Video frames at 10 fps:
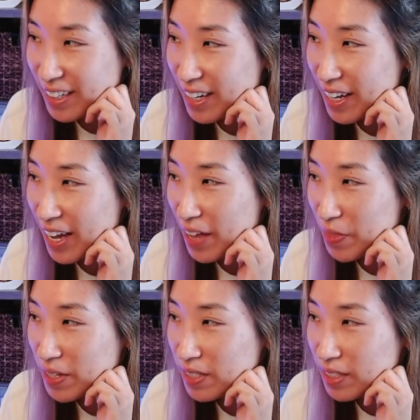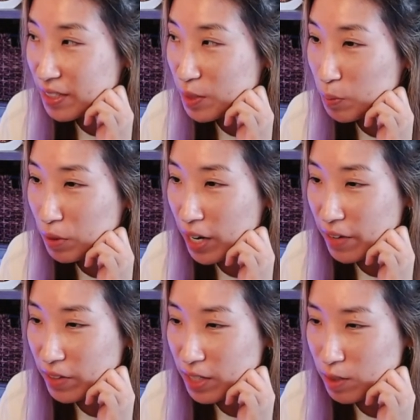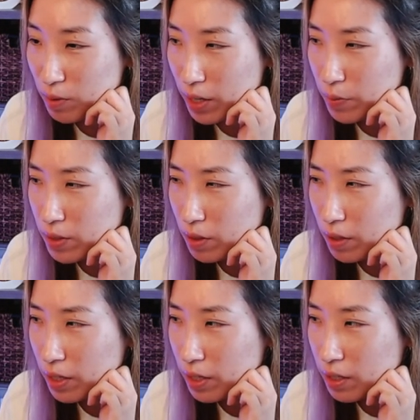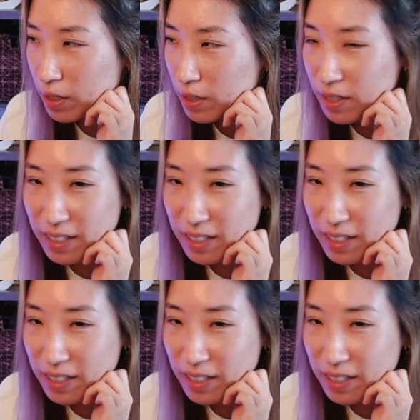I had this set to private, so I was on here,